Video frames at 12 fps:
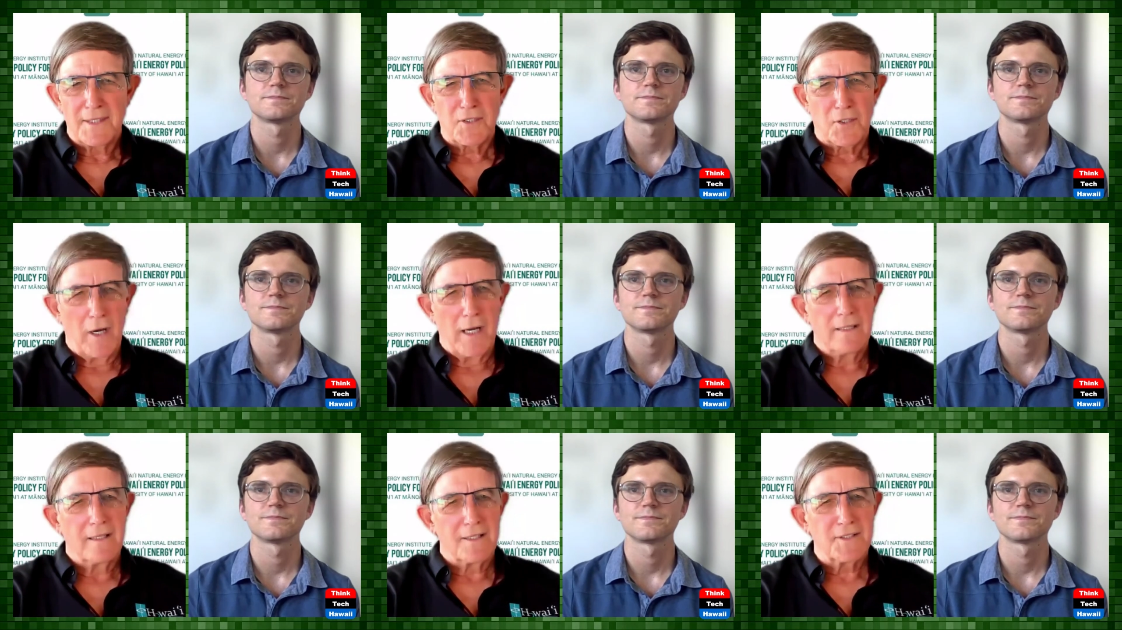Speaker 1: That's
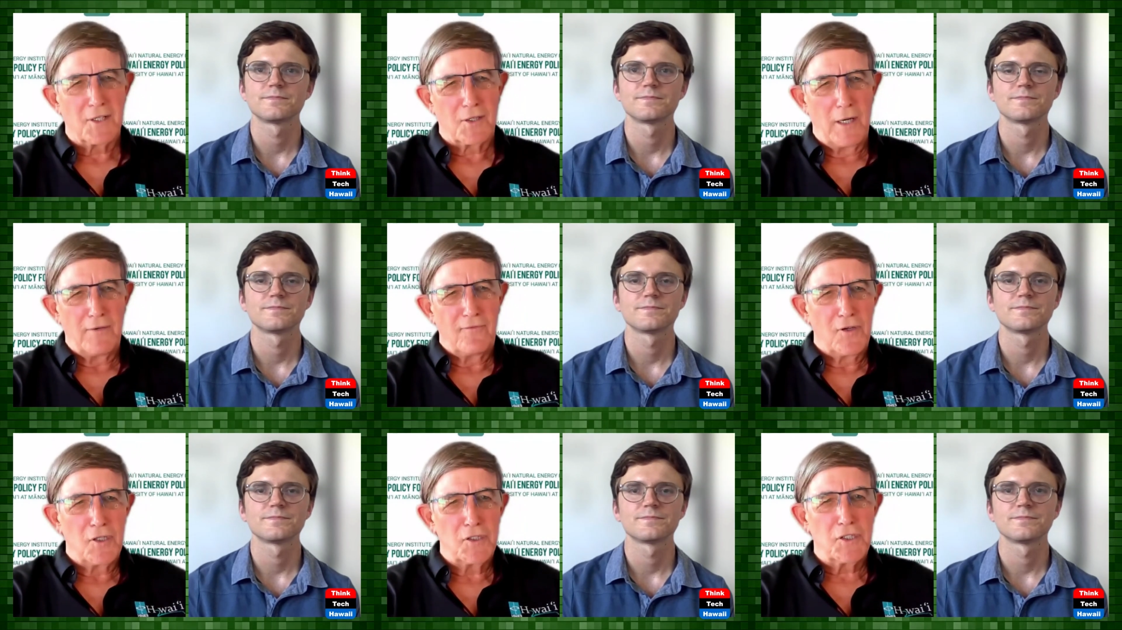great. And it was a
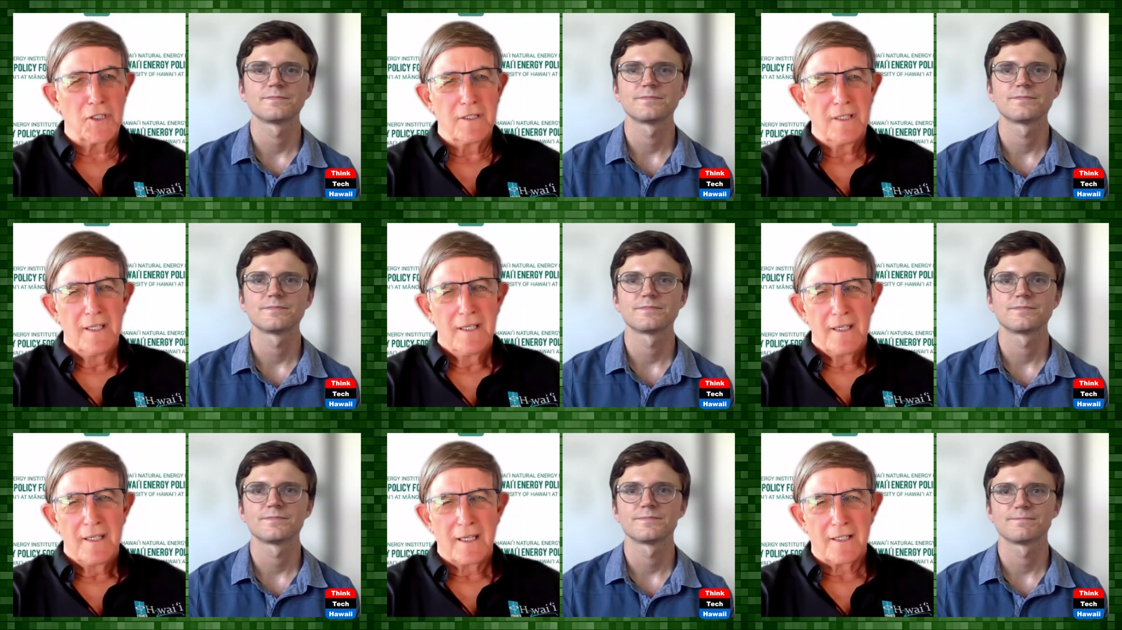great vision.
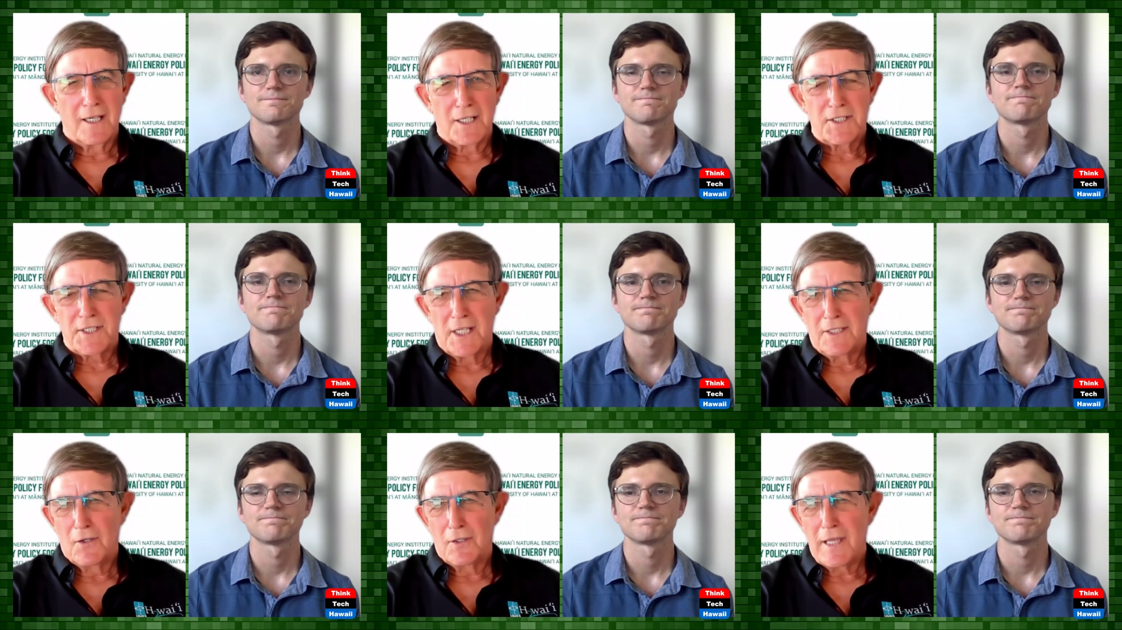And like I
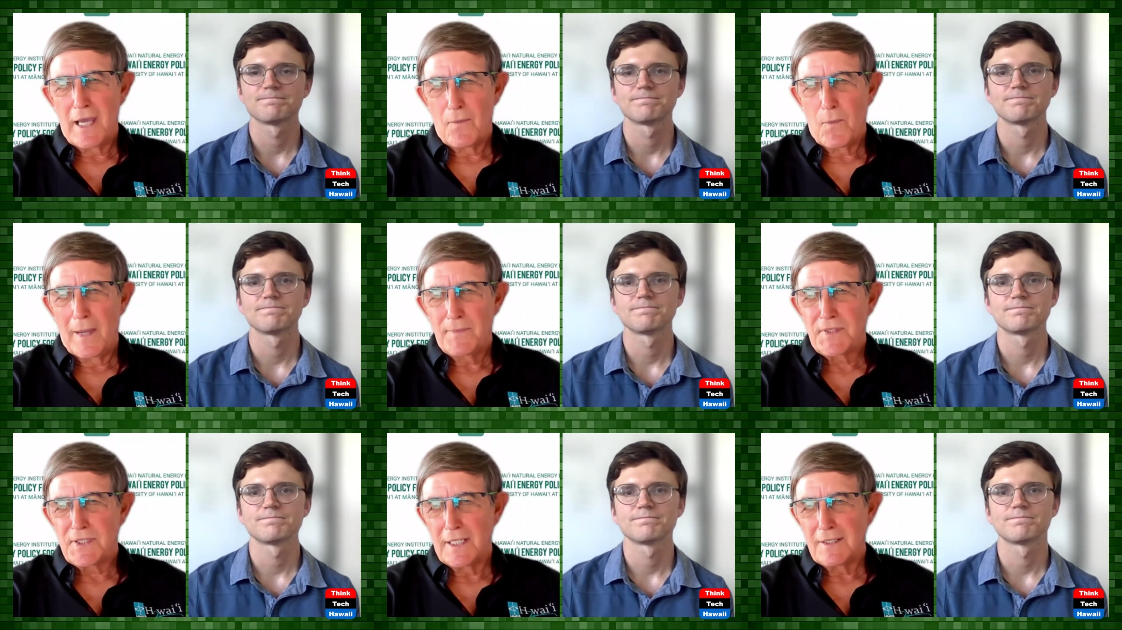said, go to that
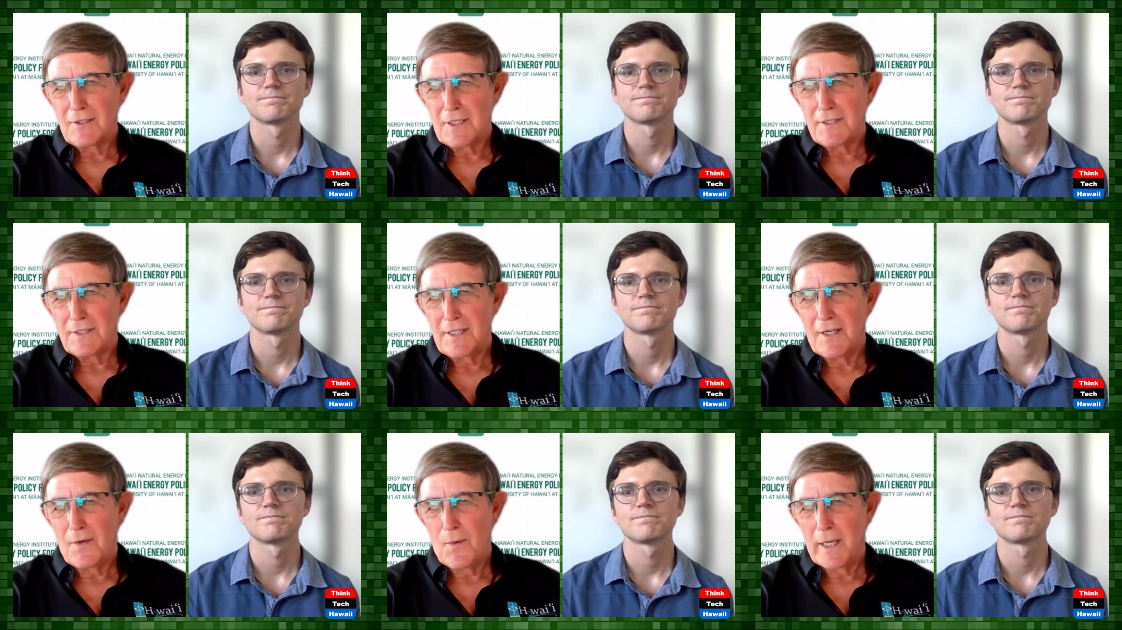website and look
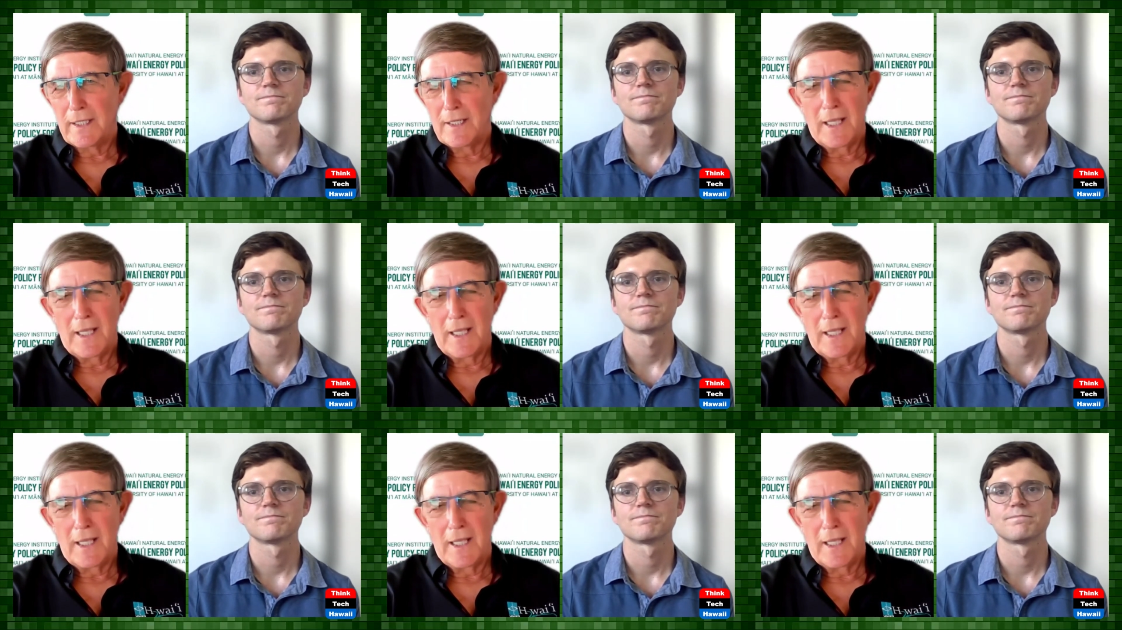at the Hawaiian